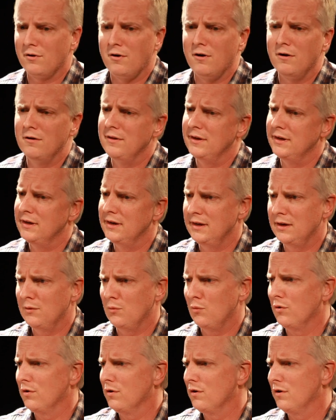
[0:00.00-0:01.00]
or are they going to
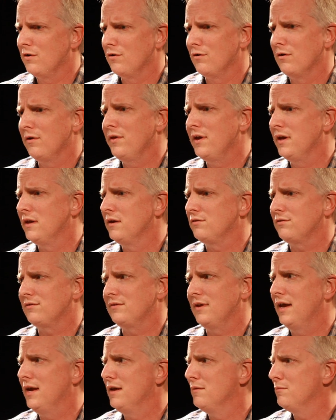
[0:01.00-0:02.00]
get work, or are they going to
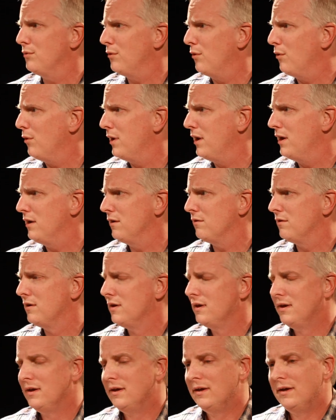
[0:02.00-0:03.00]
stay employed,
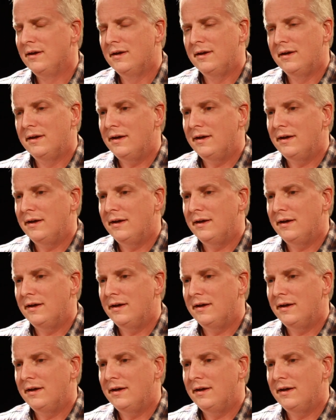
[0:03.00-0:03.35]
or